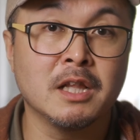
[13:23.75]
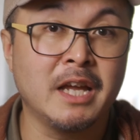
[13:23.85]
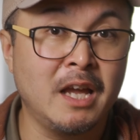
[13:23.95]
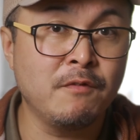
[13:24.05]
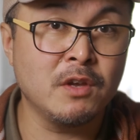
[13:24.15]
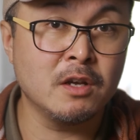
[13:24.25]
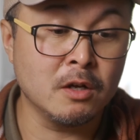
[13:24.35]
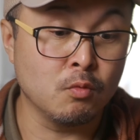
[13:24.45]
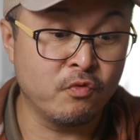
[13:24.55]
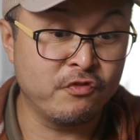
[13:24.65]
like heavier
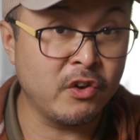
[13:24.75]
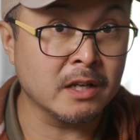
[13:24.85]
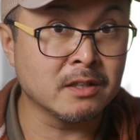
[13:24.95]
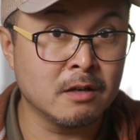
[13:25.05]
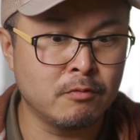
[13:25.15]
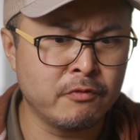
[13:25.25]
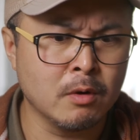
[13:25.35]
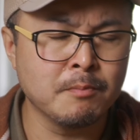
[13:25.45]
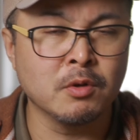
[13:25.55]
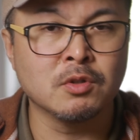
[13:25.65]
and faster with
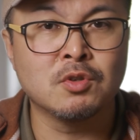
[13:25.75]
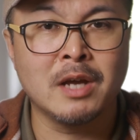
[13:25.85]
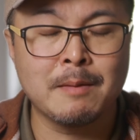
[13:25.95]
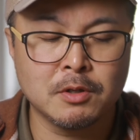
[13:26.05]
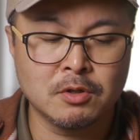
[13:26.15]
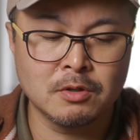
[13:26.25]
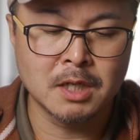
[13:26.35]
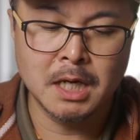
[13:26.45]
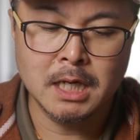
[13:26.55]
1.2 apertures,